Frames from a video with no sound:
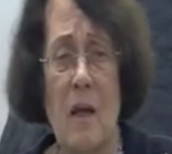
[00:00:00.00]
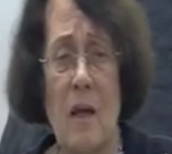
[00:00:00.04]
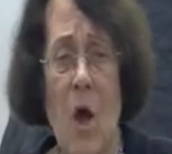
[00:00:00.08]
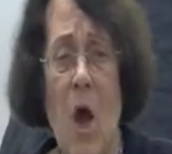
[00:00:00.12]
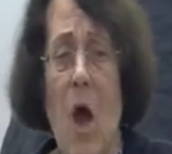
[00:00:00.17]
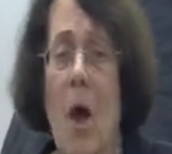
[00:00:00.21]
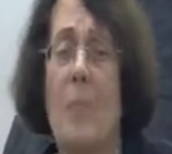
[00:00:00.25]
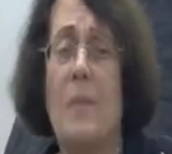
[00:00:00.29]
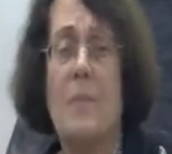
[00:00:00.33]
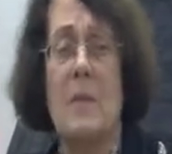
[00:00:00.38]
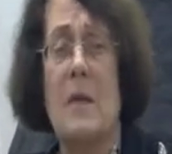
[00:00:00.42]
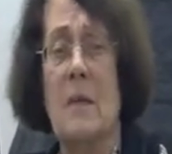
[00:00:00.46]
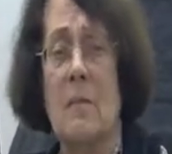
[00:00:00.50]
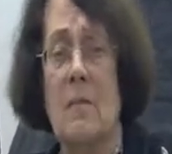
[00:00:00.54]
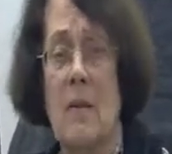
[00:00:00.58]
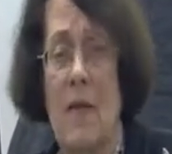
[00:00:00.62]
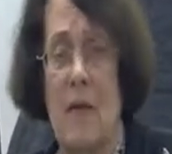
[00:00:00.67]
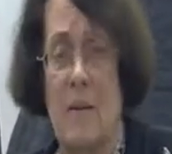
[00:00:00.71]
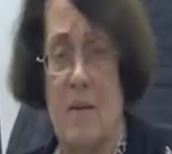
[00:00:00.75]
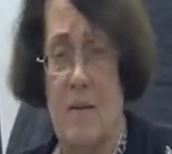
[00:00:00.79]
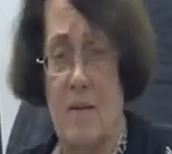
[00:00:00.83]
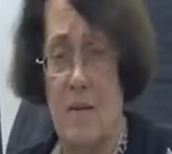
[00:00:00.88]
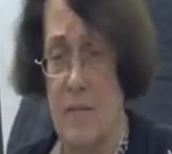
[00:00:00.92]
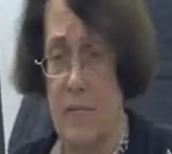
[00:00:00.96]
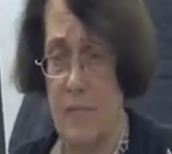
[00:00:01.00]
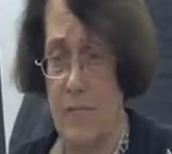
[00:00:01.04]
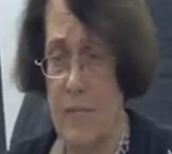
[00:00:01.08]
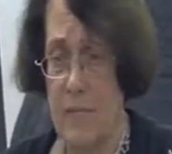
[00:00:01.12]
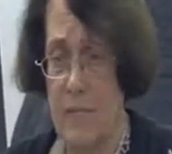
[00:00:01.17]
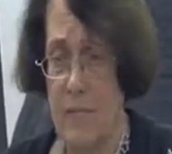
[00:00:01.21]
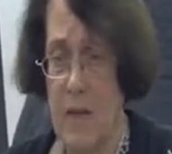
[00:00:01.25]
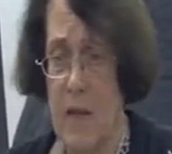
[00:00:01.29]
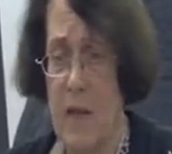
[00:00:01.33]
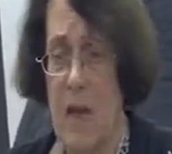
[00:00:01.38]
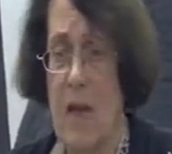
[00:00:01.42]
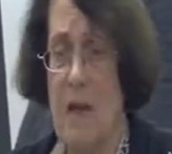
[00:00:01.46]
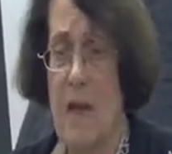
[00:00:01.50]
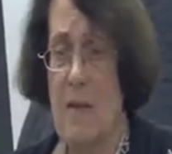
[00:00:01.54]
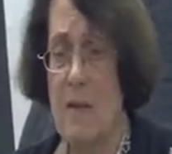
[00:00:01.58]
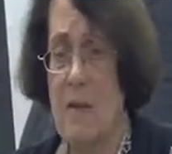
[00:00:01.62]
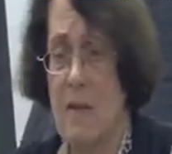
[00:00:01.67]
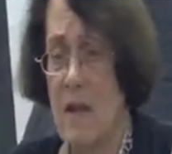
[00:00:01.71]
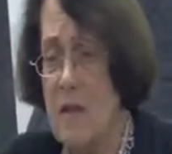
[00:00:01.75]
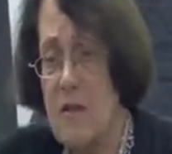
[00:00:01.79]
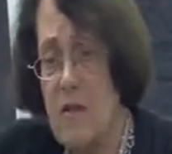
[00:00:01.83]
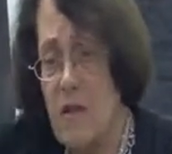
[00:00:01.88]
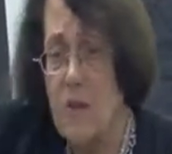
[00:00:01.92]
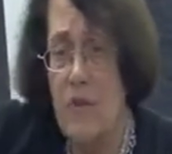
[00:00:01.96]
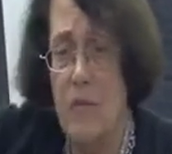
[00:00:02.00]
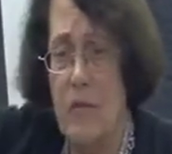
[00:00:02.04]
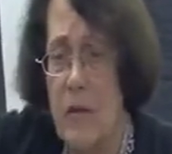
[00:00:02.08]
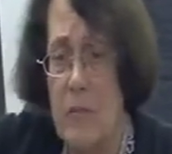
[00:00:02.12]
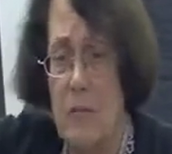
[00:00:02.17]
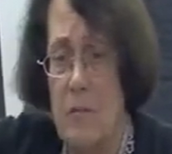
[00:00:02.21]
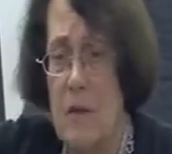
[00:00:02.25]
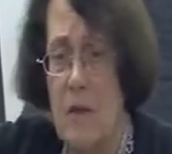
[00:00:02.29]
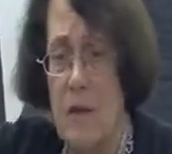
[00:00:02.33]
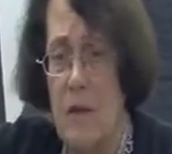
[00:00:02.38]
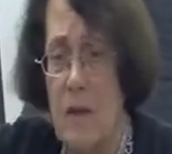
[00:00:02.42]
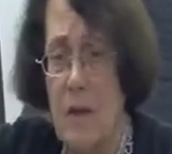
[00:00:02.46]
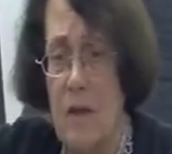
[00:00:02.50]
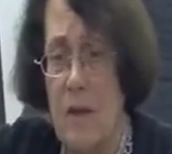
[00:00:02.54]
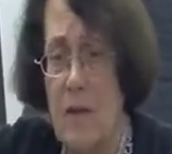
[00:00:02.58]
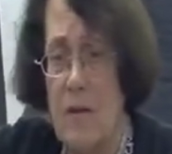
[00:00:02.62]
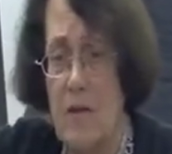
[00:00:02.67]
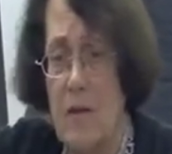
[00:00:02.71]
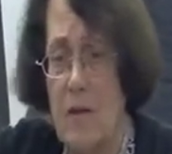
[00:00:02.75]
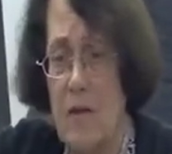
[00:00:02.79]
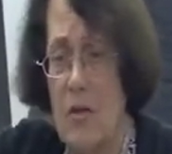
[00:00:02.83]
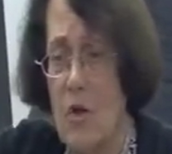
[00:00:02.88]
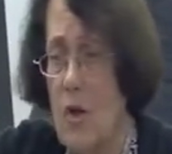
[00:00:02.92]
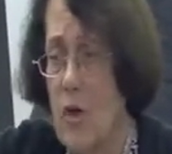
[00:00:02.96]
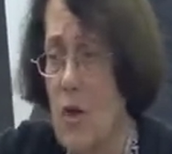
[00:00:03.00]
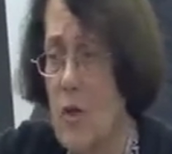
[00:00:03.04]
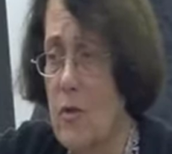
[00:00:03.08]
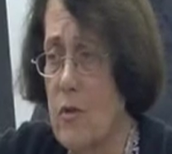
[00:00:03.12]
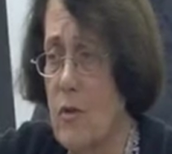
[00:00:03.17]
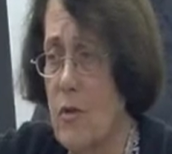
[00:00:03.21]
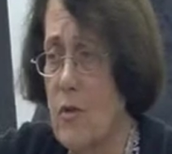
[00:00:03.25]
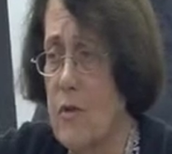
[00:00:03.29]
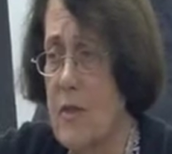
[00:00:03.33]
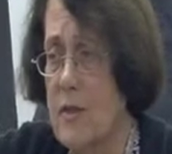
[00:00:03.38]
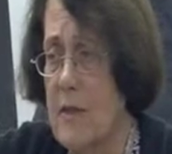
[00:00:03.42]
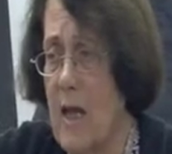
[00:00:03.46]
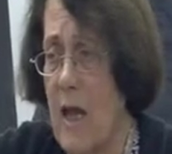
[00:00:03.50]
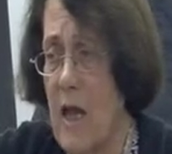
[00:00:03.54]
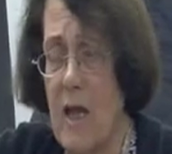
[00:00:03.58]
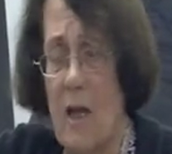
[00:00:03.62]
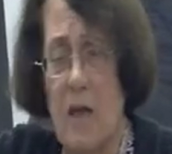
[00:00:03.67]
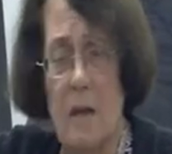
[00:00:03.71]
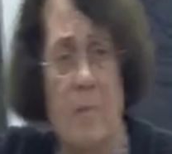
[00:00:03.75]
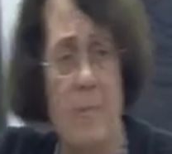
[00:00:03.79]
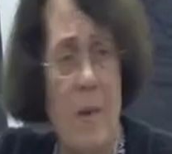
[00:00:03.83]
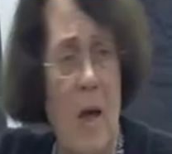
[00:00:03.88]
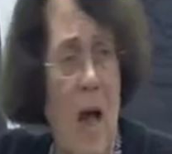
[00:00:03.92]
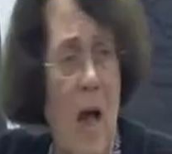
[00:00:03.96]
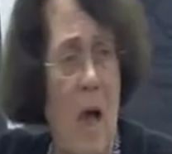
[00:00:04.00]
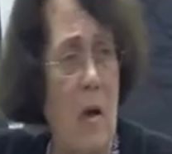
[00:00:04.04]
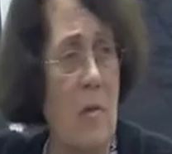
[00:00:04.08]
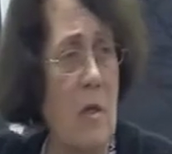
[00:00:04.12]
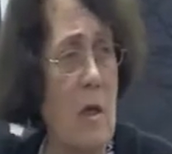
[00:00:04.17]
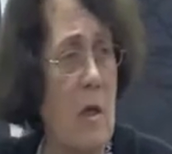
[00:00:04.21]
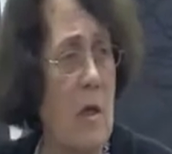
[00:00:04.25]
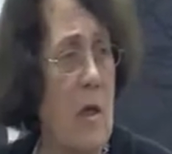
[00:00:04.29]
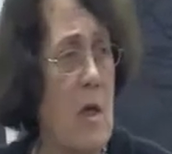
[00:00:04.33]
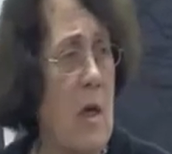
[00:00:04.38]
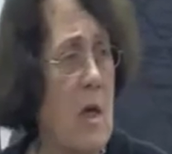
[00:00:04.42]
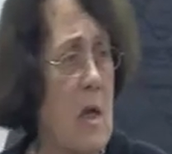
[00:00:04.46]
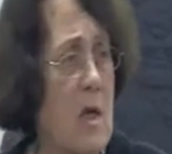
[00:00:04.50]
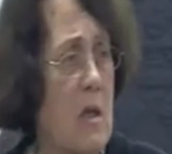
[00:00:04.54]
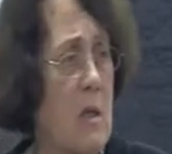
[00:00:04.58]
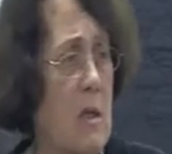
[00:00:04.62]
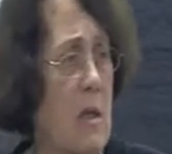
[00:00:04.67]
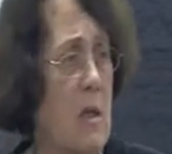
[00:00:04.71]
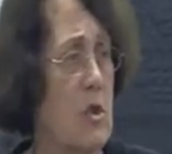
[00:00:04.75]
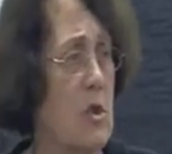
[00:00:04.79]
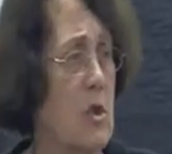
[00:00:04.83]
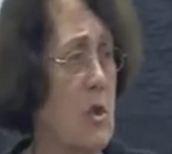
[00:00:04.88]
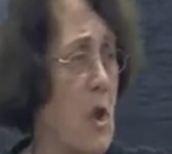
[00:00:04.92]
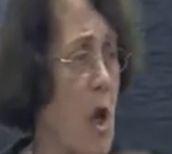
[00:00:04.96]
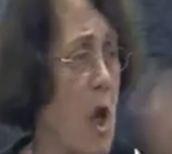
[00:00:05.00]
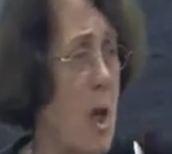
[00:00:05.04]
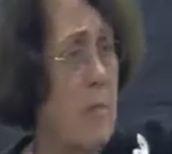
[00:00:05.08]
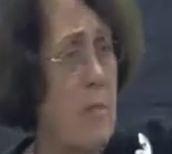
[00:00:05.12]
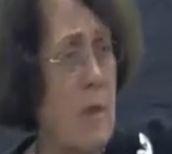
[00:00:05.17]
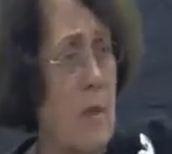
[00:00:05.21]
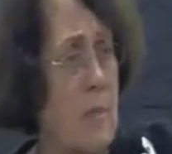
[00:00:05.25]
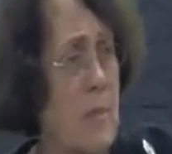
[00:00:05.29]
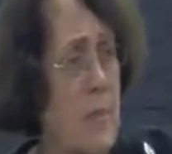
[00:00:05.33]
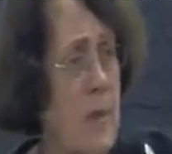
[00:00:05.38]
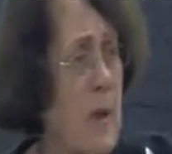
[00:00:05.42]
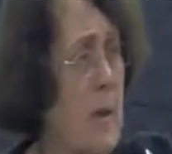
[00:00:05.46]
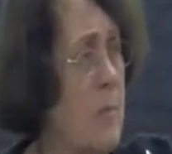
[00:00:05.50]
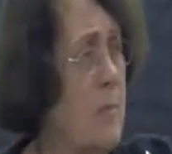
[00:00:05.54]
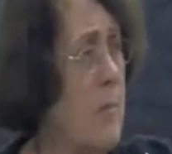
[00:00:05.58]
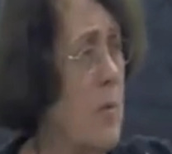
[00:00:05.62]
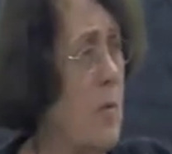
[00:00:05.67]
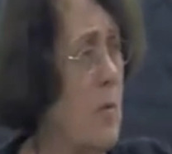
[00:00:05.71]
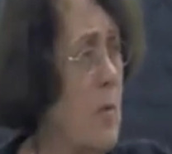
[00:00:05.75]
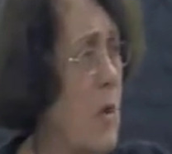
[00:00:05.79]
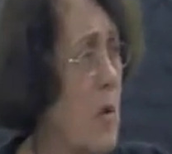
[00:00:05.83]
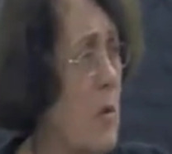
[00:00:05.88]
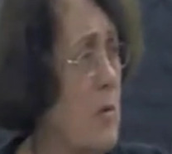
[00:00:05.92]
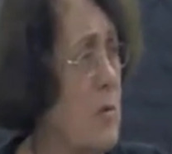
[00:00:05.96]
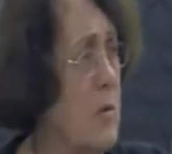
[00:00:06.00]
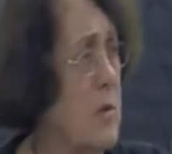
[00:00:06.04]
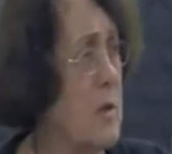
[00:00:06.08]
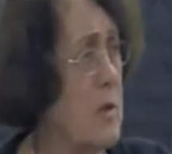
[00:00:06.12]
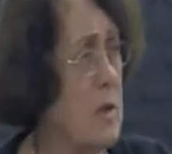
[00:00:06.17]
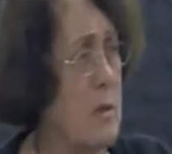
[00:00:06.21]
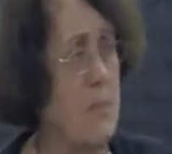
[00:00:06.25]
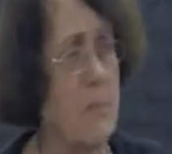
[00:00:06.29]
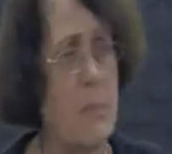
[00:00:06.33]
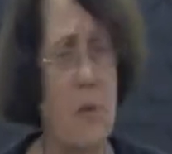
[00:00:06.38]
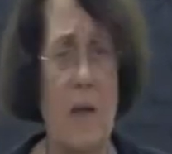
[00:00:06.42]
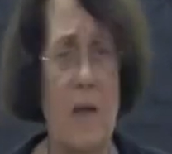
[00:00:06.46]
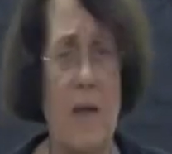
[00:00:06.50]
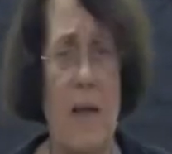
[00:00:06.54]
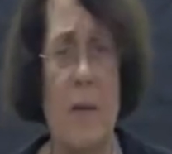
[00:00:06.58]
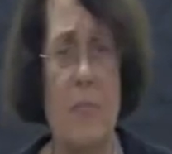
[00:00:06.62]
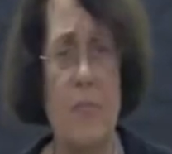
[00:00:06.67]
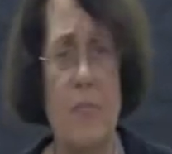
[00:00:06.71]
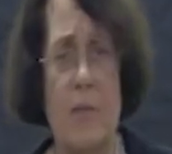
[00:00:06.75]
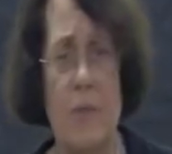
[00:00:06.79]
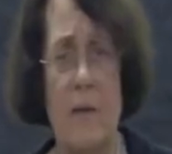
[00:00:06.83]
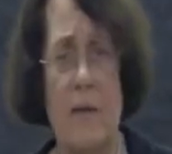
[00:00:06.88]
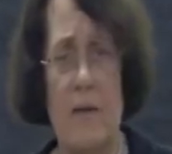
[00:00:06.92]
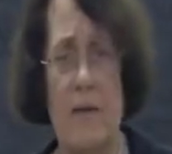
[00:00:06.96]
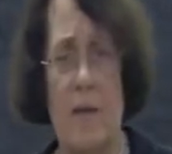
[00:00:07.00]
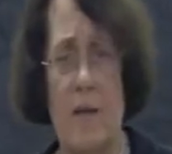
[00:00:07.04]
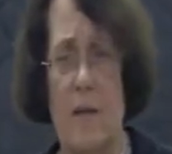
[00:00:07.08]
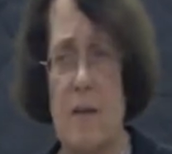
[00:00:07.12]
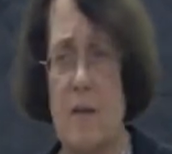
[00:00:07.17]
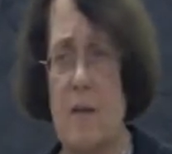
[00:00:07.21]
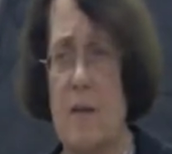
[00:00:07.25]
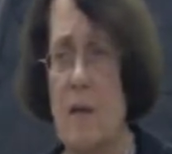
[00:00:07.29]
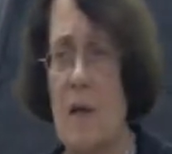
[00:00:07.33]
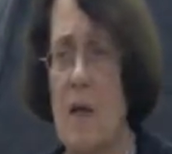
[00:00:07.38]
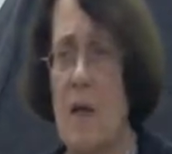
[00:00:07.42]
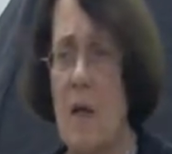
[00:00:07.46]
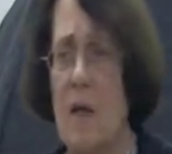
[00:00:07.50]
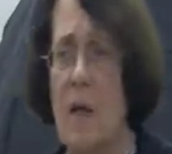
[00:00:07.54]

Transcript: optimism. This criminal isn't going to stay in power, the German people won't put up with it,